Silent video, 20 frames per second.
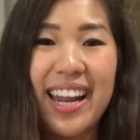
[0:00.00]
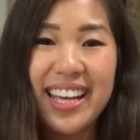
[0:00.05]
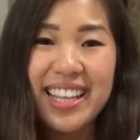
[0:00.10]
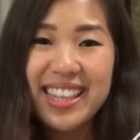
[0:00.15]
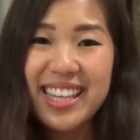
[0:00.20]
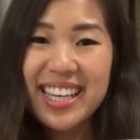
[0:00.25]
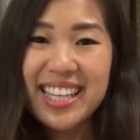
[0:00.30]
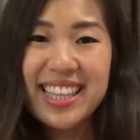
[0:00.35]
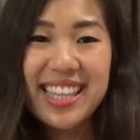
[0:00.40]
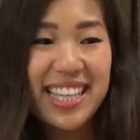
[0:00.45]
I
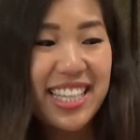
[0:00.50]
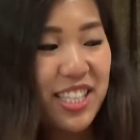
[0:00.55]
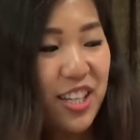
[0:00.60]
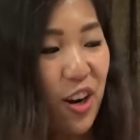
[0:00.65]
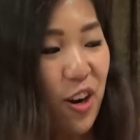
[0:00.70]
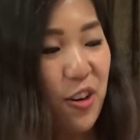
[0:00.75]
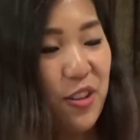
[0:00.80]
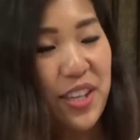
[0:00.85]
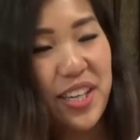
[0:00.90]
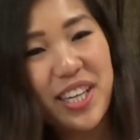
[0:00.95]
think these
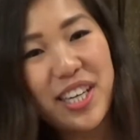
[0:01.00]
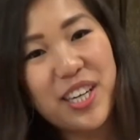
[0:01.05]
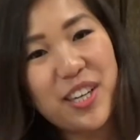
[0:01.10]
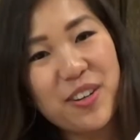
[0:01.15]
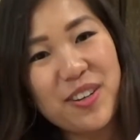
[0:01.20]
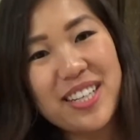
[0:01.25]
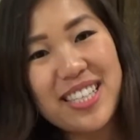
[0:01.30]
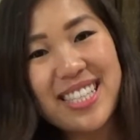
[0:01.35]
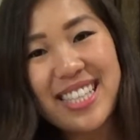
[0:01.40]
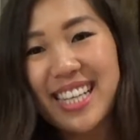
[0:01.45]
are the
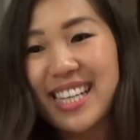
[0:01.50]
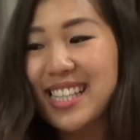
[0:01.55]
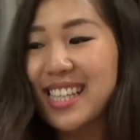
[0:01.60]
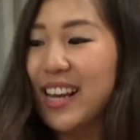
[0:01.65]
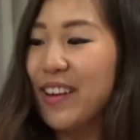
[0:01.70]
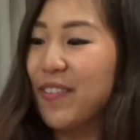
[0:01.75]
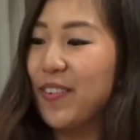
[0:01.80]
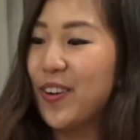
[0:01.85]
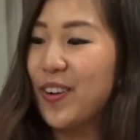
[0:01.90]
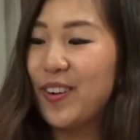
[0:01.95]
cutest things
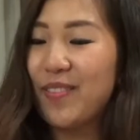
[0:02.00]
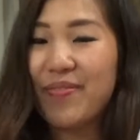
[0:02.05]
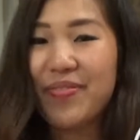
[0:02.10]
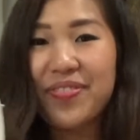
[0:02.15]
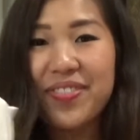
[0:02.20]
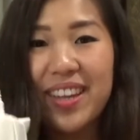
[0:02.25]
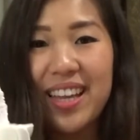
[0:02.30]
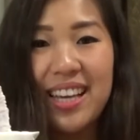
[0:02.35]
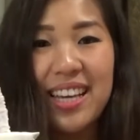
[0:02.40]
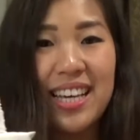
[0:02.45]
ever.
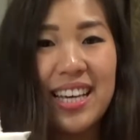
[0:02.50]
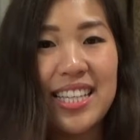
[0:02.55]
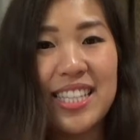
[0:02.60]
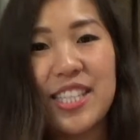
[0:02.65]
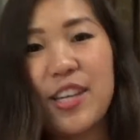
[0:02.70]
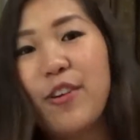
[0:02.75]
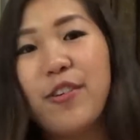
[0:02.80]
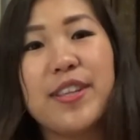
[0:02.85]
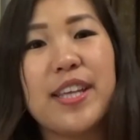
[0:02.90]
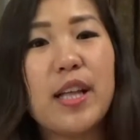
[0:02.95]

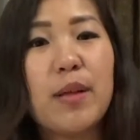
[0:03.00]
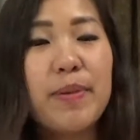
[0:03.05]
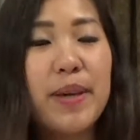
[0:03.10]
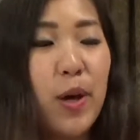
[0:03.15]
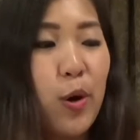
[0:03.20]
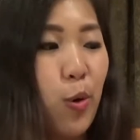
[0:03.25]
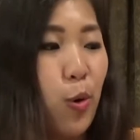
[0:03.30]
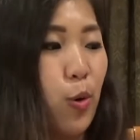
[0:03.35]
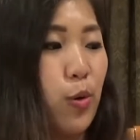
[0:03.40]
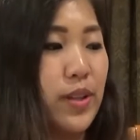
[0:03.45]
So they'll be
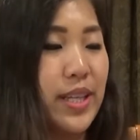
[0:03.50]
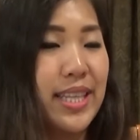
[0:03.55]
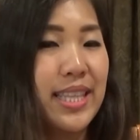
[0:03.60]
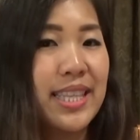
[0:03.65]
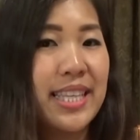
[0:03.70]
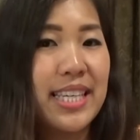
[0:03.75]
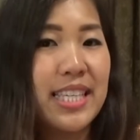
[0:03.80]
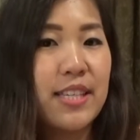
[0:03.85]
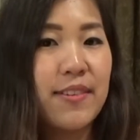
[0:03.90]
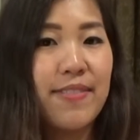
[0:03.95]
holding
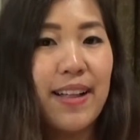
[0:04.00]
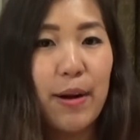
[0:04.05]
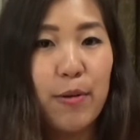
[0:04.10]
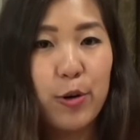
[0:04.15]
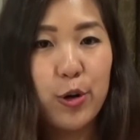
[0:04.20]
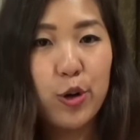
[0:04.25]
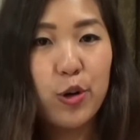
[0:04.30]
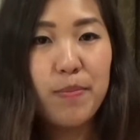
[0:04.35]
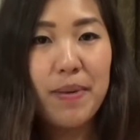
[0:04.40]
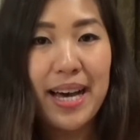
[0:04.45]
these
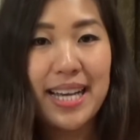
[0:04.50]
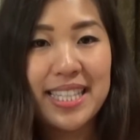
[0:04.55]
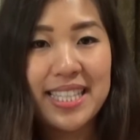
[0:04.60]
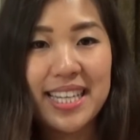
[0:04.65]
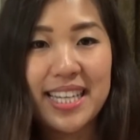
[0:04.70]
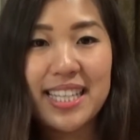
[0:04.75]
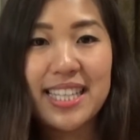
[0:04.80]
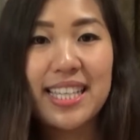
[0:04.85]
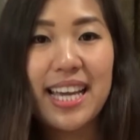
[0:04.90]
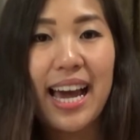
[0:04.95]
flower girl
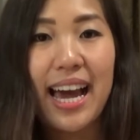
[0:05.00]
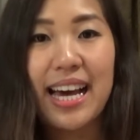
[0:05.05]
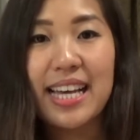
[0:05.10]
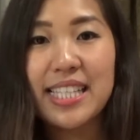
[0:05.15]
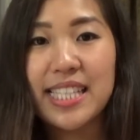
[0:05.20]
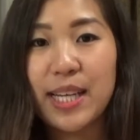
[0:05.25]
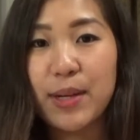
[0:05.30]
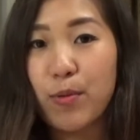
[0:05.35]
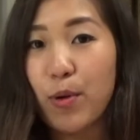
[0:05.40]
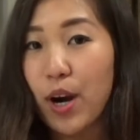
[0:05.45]
baskets
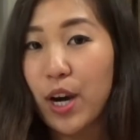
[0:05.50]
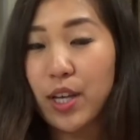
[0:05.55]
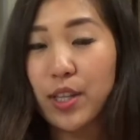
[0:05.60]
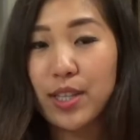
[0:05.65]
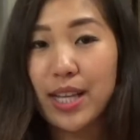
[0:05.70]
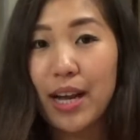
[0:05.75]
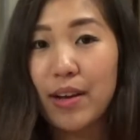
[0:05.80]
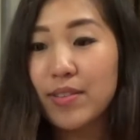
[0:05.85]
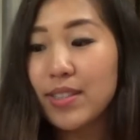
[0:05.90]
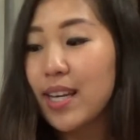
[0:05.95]
as they walk
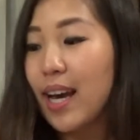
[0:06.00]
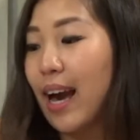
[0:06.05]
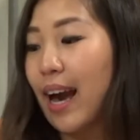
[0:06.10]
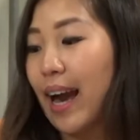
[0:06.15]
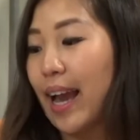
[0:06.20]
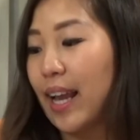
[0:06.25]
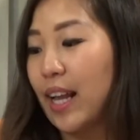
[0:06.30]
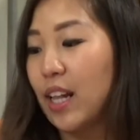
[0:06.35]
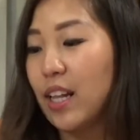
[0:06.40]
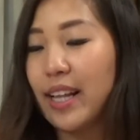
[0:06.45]
down the
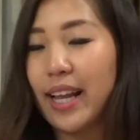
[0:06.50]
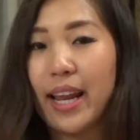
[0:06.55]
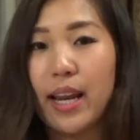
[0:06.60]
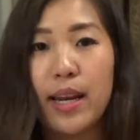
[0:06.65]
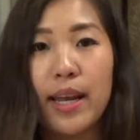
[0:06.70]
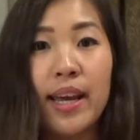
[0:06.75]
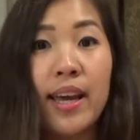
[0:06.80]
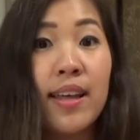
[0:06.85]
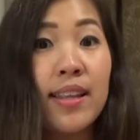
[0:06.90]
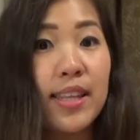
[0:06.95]
aisle,
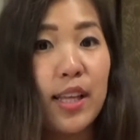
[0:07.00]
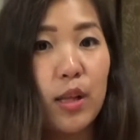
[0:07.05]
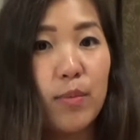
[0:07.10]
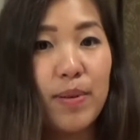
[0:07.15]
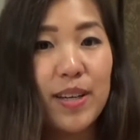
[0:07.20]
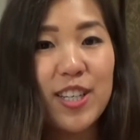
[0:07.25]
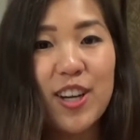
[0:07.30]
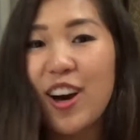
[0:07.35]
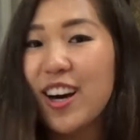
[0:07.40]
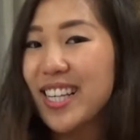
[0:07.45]
and they'll
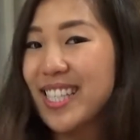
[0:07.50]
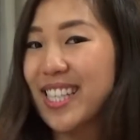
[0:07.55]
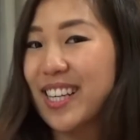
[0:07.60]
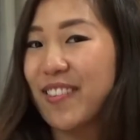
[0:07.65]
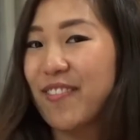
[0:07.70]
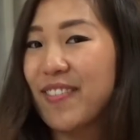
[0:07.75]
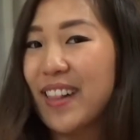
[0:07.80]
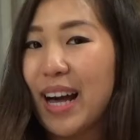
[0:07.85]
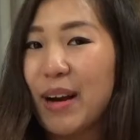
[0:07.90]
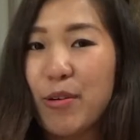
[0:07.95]
be
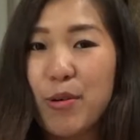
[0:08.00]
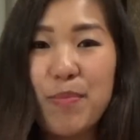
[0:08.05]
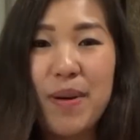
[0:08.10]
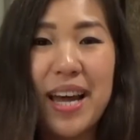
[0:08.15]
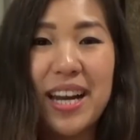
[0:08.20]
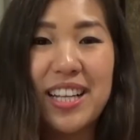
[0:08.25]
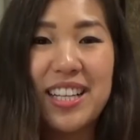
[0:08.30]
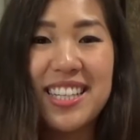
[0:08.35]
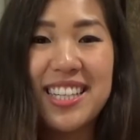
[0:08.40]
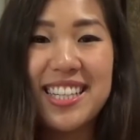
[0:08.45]
tossing flower
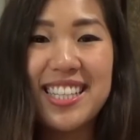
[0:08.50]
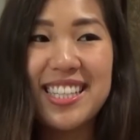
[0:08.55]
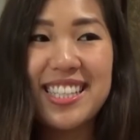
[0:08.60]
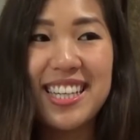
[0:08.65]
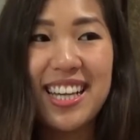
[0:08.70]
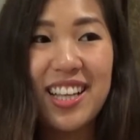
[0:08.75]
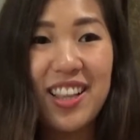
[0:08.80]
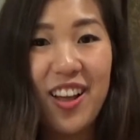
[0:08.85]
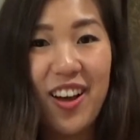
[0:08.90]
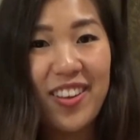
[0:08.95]

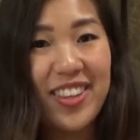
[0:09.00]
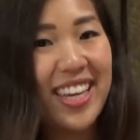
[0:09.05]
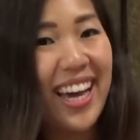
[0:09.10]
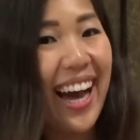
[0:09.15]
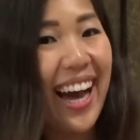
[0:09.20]
petals along the